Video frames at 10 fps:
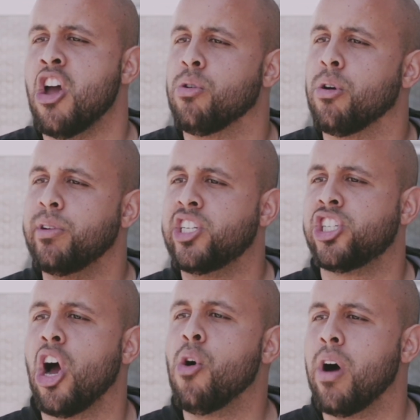where we
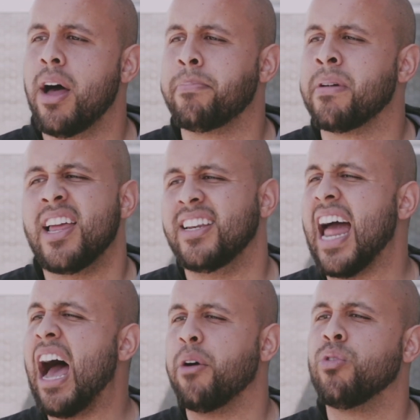show up
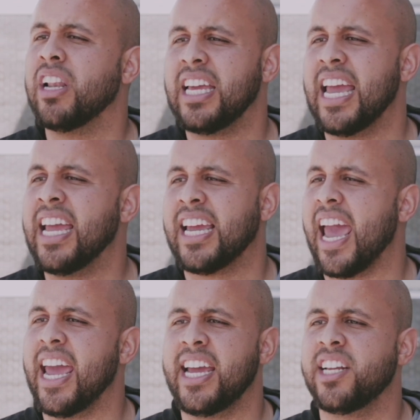not really
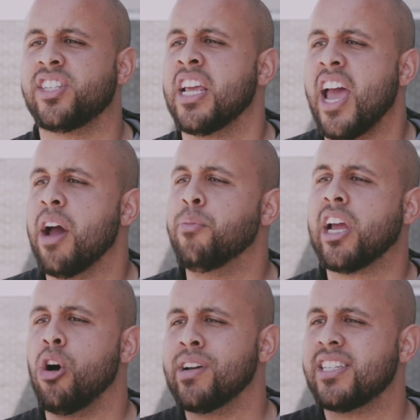engaged and we
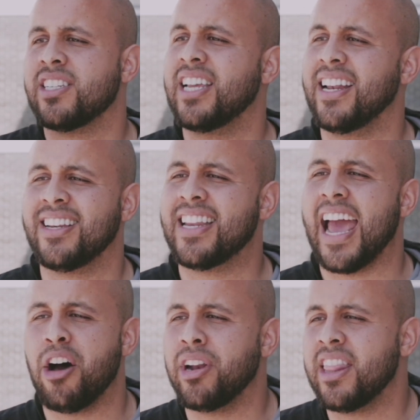go and sit
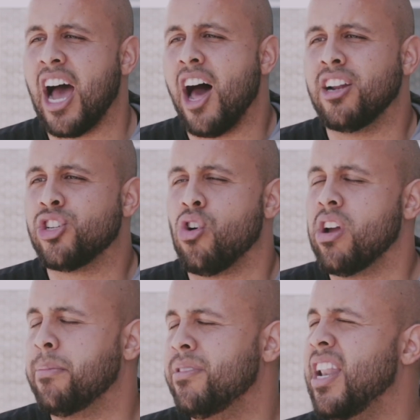down in the
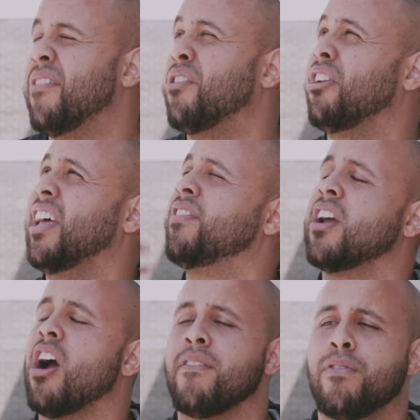auditorium, never
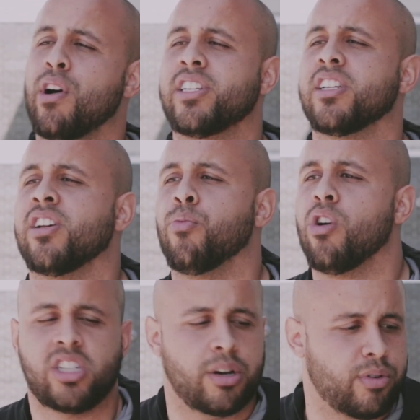lifting our voices in
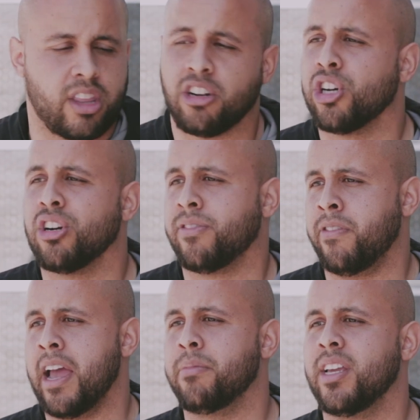worship with our church
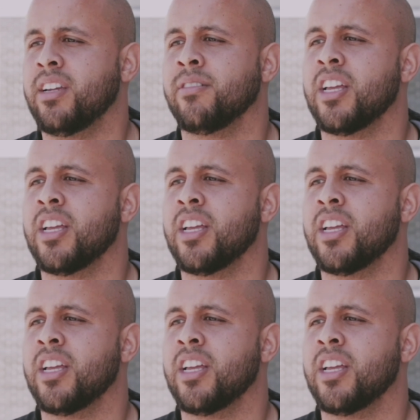family.